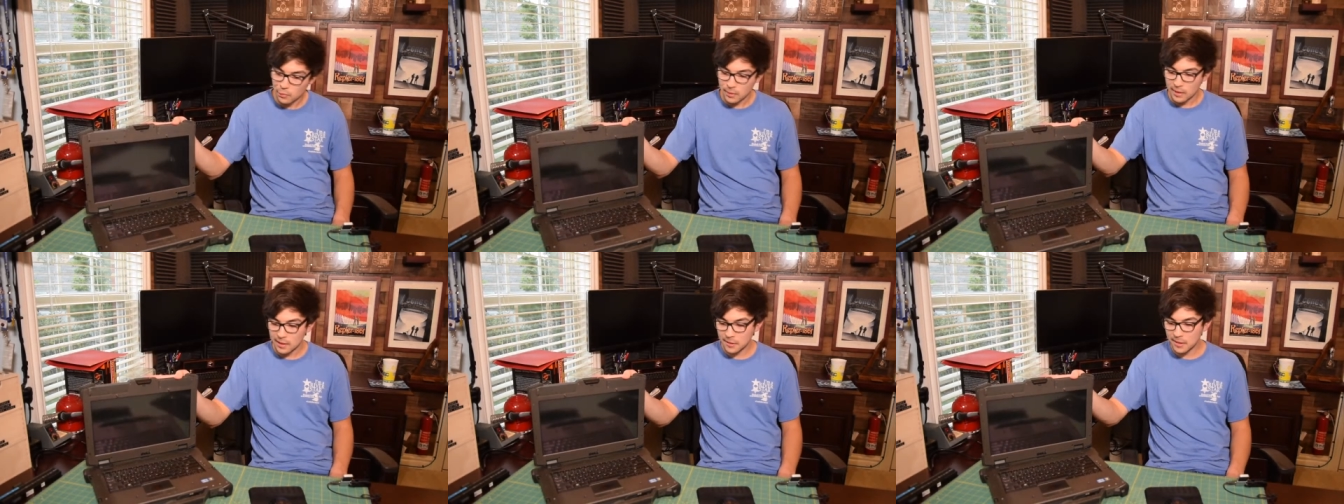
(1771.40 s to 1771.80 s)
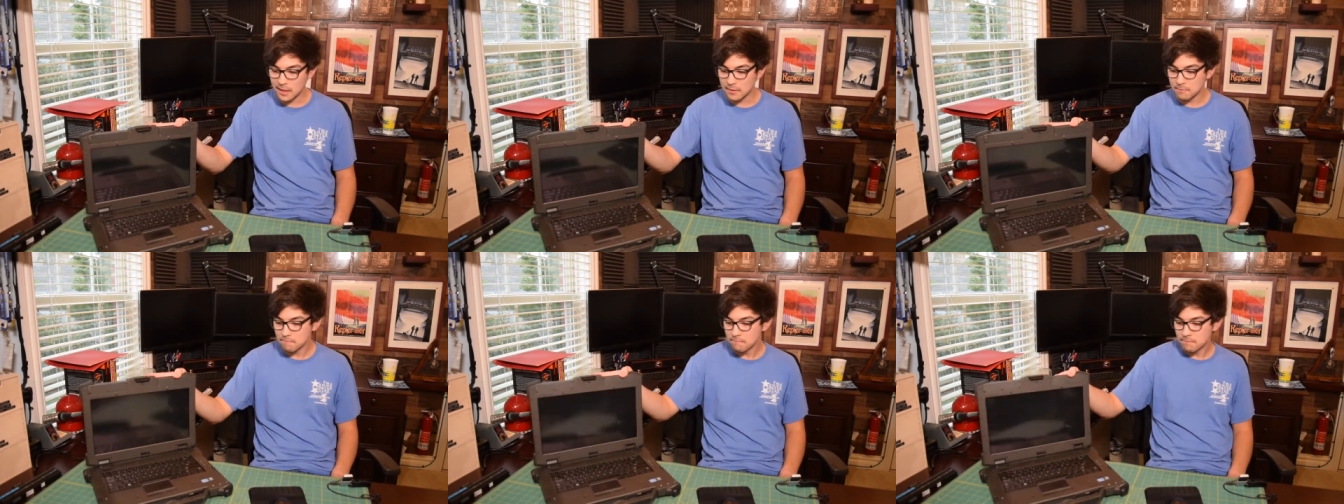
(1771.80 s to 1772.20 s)
All
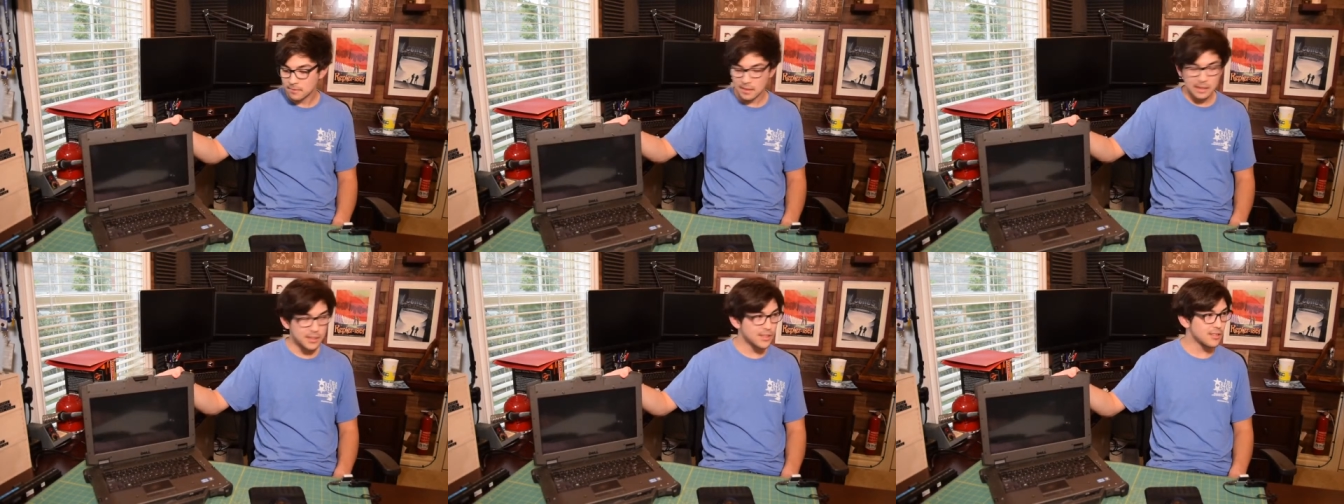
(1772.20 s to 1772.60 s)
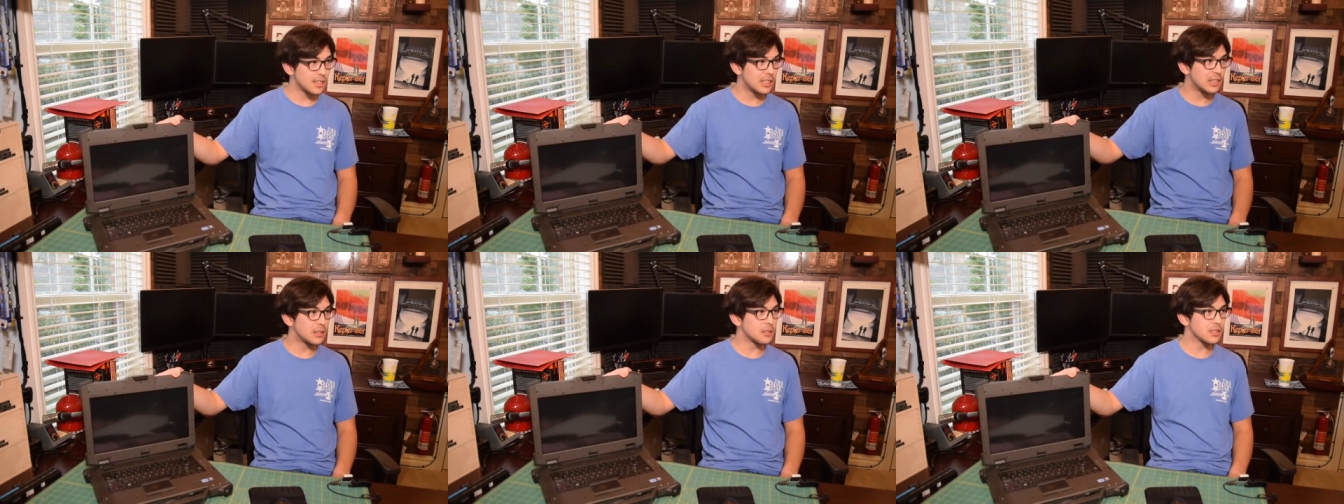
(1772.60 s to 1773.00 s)
right, so
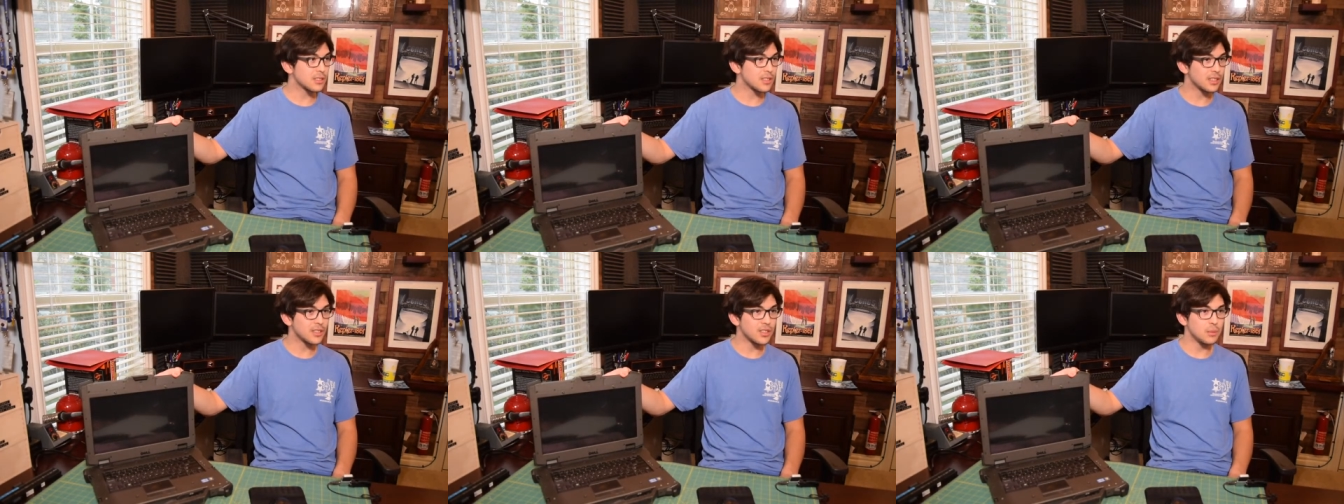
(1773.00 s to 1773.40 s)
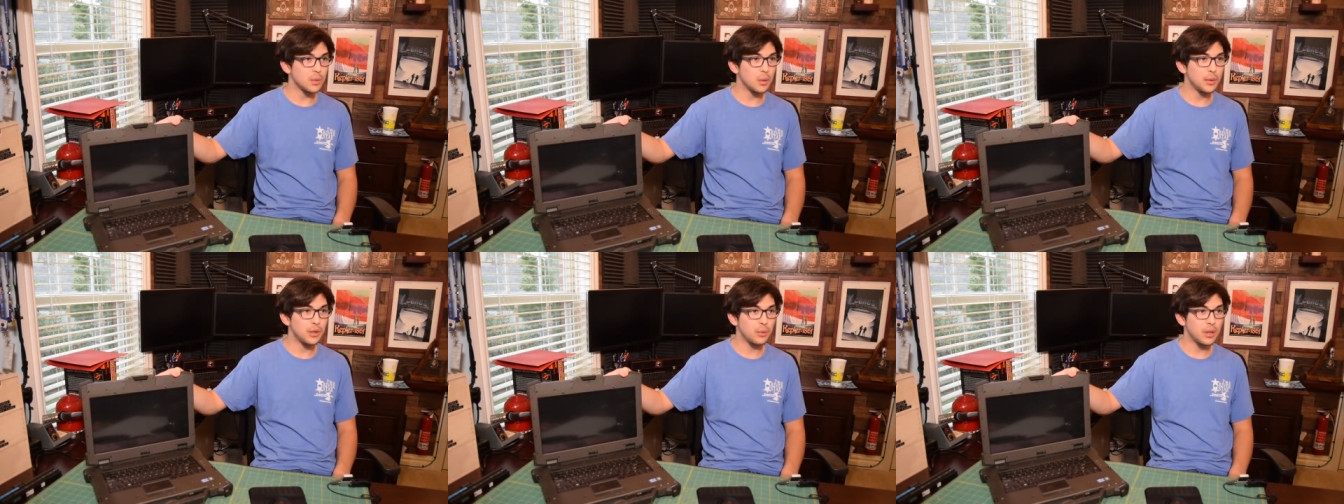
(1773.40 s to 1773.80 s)
now let's get to the
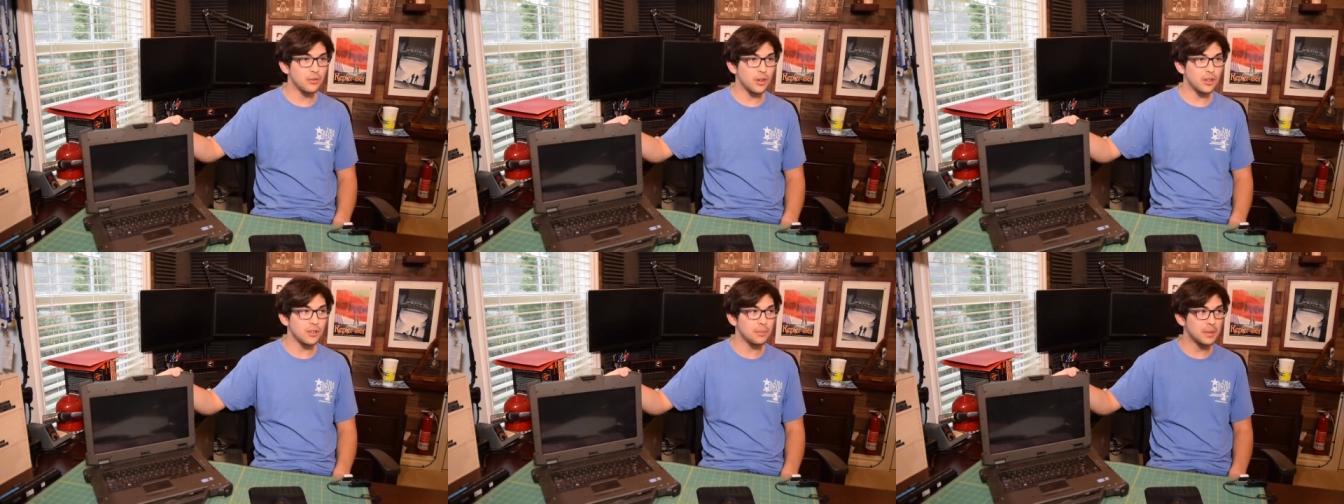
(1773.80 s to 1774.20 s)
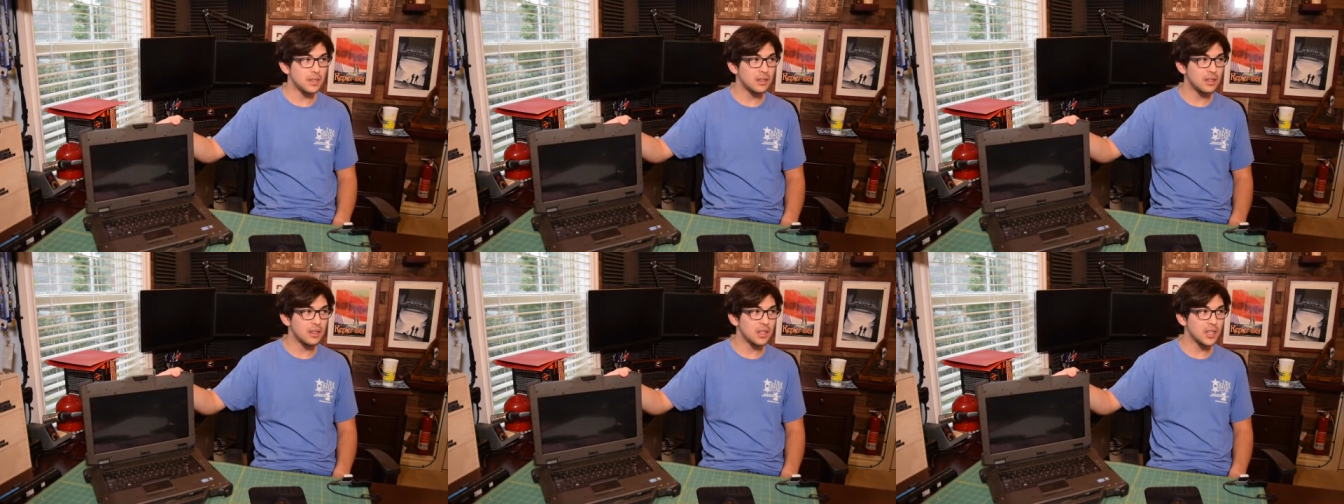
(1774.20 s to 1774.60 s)
moment we've all
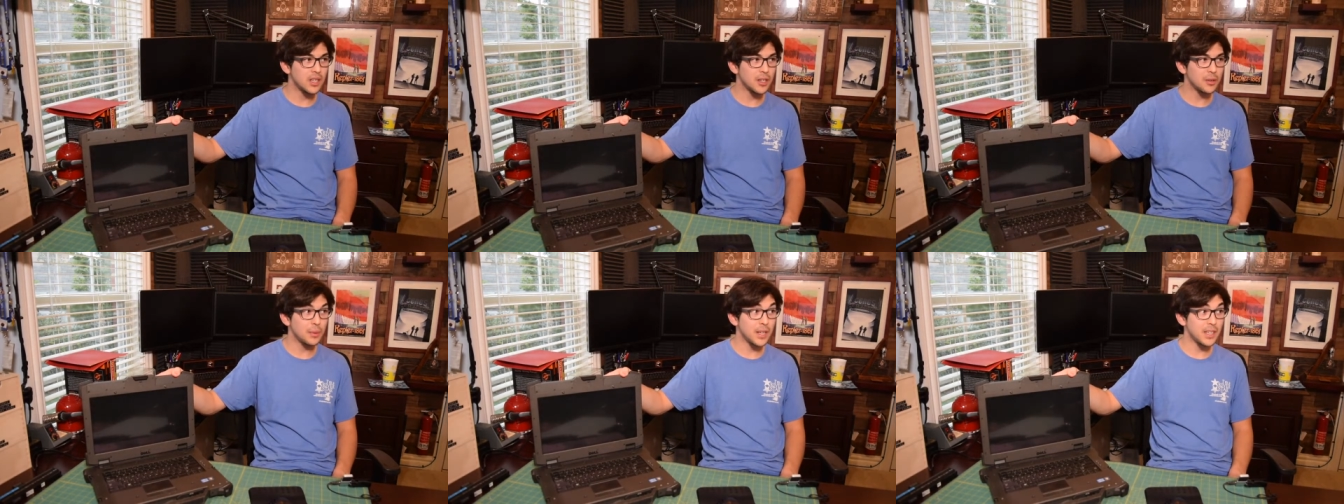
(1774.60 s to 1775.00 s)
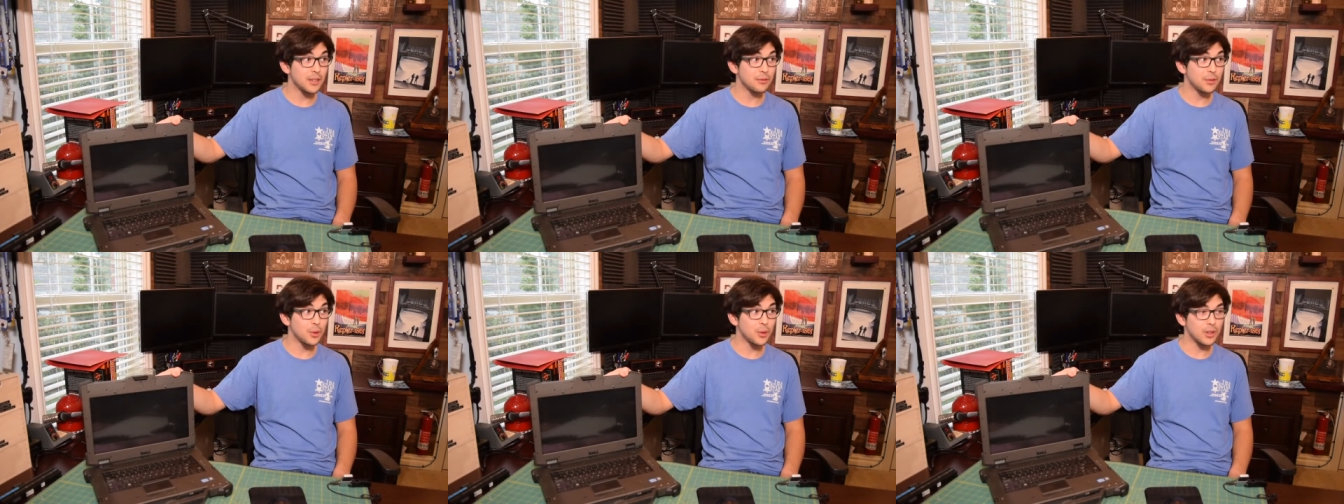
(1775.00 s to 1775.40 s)
been uh, waiting
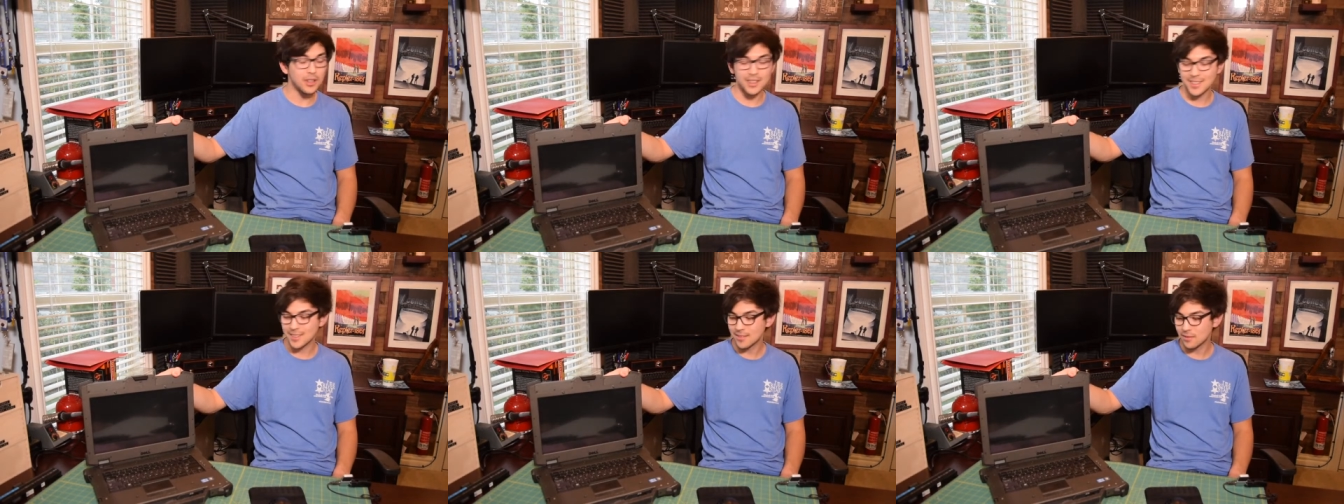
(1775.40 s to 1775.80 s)
for.